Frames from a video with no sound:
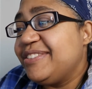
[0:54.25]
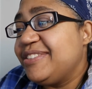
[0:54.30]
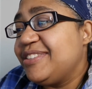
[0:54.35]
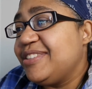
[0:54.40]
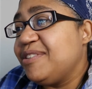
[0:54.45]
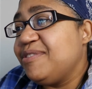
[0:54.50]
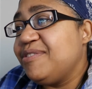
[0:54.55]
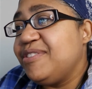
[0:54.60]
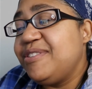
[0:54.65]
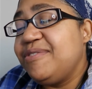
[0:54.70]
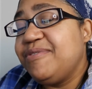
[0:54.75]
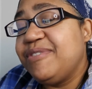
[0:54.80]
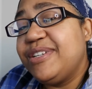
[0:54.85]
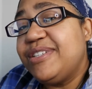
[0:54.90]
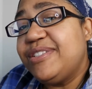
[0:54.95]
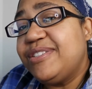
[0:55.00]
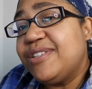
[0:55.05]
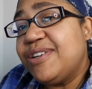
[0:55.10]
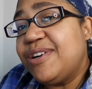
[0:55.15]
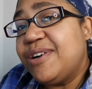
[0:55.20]
So
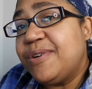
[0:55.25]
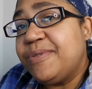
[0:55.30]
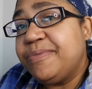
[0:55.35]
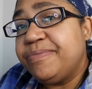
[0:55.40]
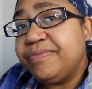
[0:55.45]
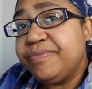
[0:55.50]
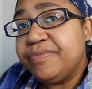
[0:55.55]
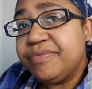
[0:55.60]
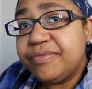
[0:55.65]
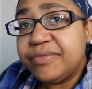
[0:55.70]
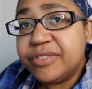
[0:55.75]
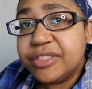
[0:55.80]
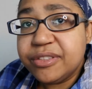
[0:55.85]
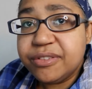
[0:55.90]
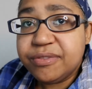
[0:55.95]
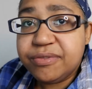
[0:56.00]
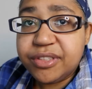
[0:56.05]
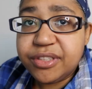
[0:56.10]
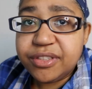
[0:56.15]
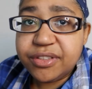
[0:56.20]
anyways, y'all,
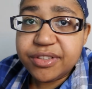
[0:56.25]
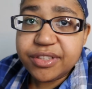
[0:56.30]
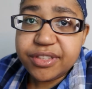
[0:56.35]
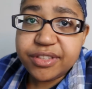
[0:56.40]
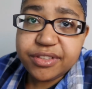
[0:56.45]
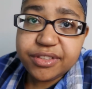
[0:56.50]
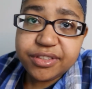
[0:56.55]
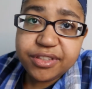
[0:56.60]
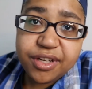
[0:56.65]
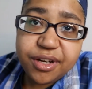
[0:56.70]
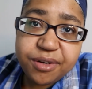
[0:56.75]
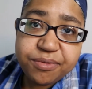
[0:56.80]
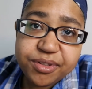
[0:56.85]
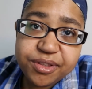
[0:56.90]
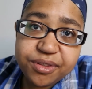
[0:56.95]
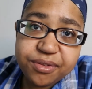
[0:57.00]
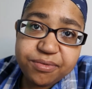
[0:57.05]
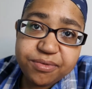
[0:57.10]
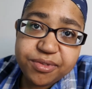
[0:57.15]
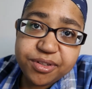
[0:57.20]
we're gonna hit y'all
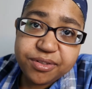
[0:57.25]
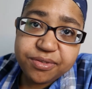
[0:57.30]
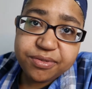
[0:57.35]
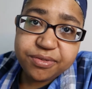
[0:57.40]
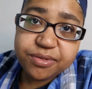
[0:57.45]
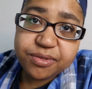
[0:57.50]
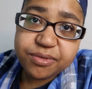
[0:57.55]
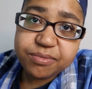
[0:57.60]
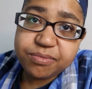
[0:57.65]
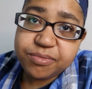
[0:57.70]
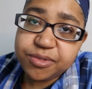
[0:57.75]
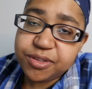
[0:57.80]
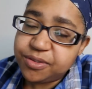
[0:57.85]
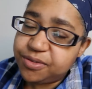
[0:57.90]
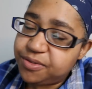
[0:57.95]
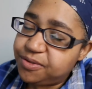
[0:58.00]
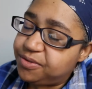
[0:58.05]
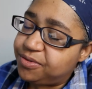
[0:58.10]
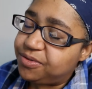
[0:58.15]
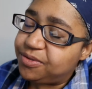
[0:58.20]
with the one from
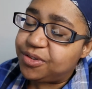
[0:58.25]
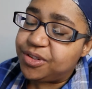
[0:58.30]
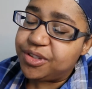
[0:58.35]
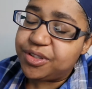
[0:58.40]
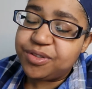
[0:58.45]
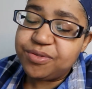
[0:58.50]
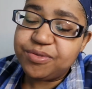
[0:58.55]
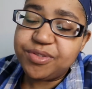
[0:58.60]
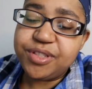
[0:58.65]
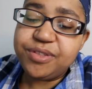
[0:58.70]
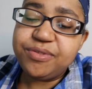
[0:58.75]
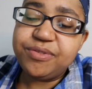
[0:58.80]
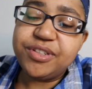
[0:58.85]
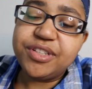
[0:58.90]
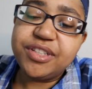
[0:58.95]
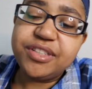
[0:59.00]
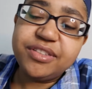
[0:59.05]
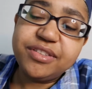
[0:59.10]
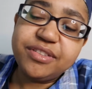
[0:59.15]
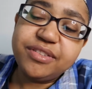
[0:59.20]

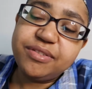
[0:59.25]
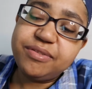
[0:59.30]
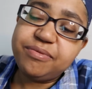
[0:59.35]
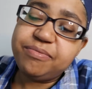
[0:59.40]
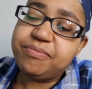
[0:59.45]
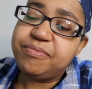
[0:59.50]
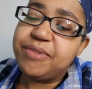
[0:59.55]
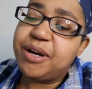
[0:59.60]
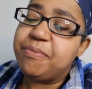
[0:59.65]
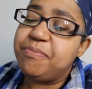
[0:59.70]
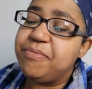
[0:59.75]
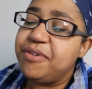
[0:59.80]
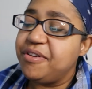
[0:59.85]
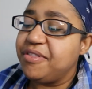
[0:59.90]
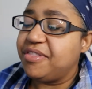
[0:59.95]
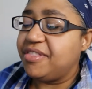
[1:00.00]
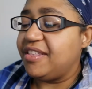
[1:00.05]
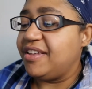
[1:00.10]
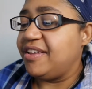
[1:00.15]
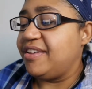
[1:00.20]
421, my
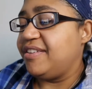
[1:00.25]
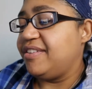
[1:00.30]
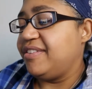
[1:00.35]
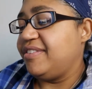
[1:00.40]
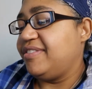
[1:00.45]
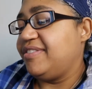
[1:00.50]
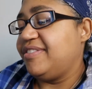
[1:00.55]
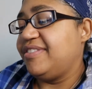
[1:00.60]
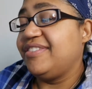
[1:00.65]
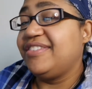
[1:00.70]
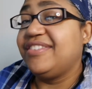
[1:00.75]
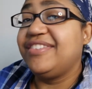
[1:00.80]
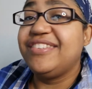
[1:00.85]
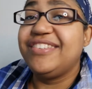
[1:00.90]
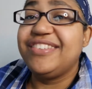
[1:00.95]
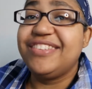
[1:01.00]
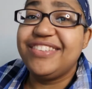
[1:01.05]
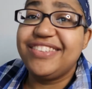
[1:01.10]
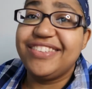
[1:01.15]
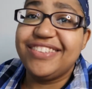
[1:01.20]
birthday.
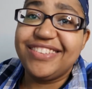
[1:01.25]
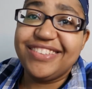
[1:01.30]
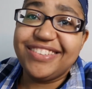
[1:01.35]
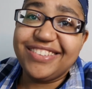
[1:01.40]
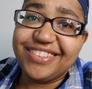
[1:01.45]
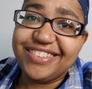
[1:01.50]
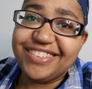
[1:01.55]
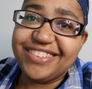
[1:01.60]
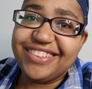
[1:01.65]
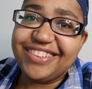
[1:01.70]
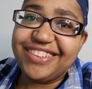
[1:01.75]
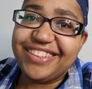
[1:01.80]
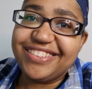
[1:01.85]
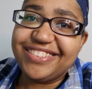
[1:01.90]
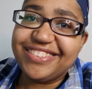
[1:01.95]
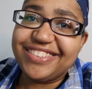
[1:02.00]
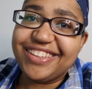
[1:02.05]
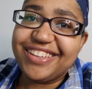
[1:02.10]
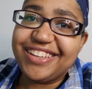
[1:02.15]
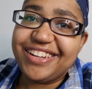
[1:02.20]

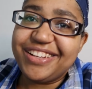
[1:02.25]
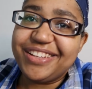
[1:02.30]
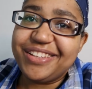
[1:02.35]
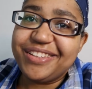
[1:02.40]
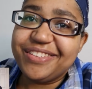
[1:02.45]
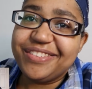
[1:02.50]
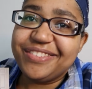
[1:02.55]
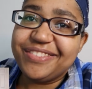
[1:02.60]
Let's get it.